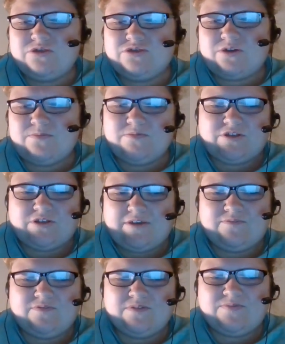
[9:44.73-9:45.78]
Some
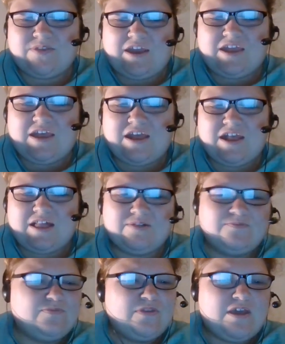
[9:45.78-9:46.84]
believe that Kid,
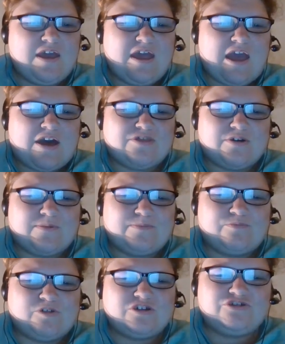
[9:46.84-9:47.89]
as a
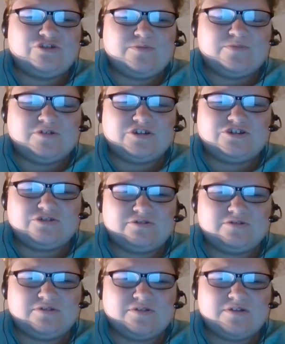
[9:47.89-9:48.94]
Brushley Bush,
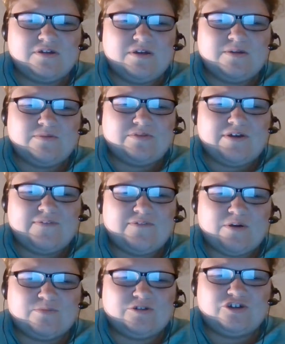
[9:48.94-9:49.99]
lived
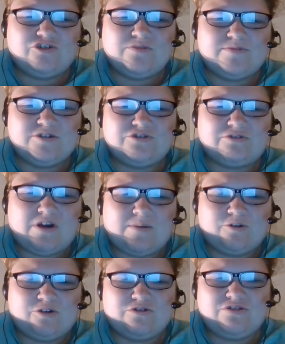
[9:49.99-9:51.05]
on Brushley Bush
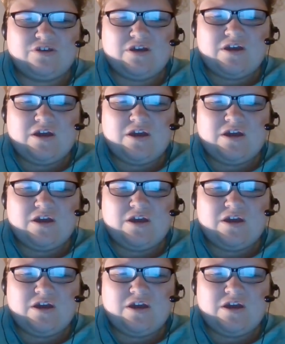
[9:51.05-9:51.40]
Roberts,